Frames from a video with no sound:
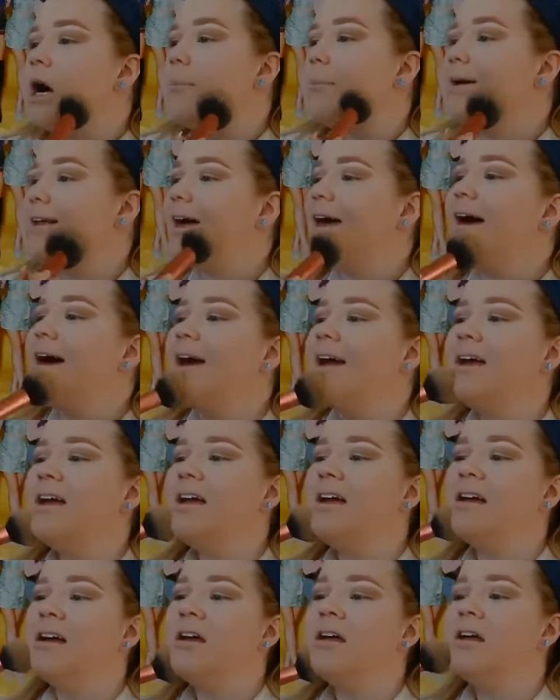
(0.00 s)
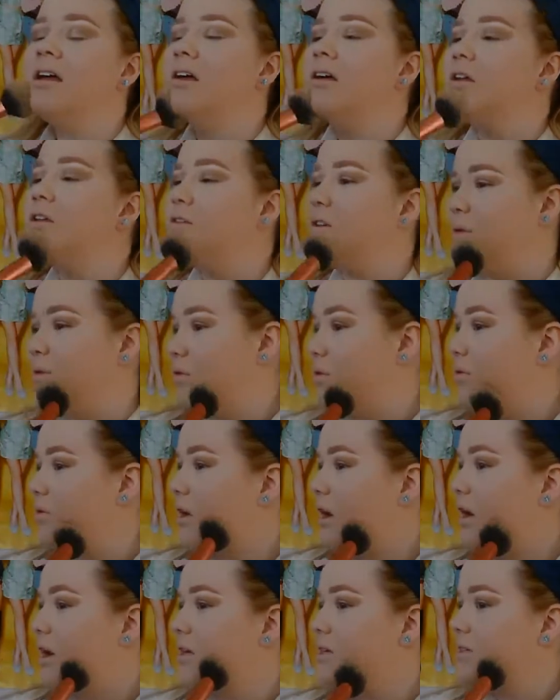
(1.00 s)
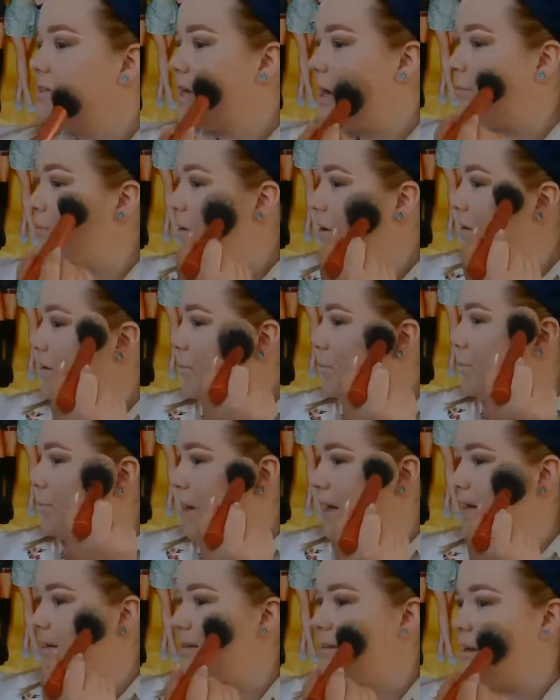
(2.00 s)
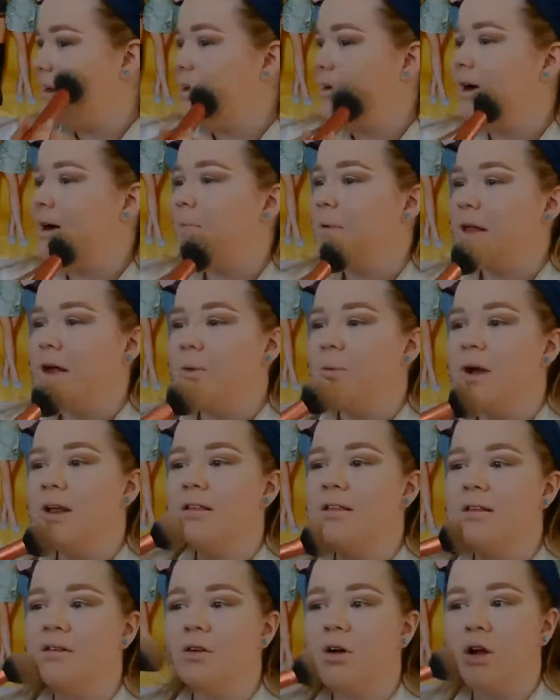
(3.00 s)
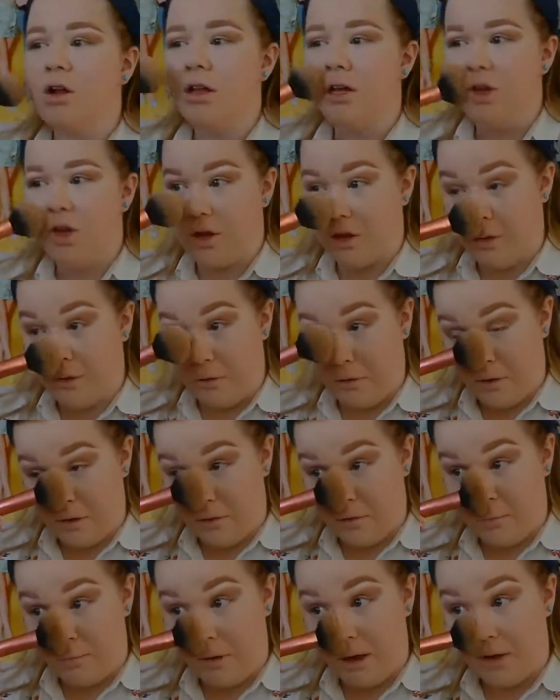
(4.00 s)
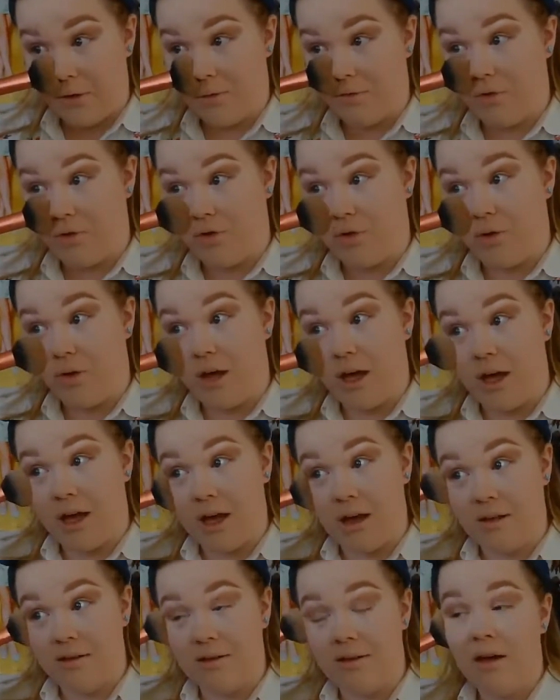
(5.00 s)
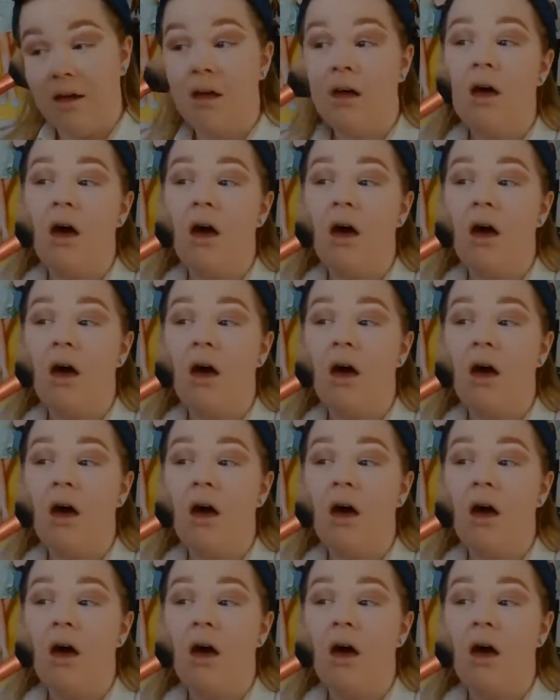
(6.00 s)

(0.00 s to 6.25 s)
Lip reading: But I don't do that. I'm very basic. I mean, I went to college and did makeup for 2 years.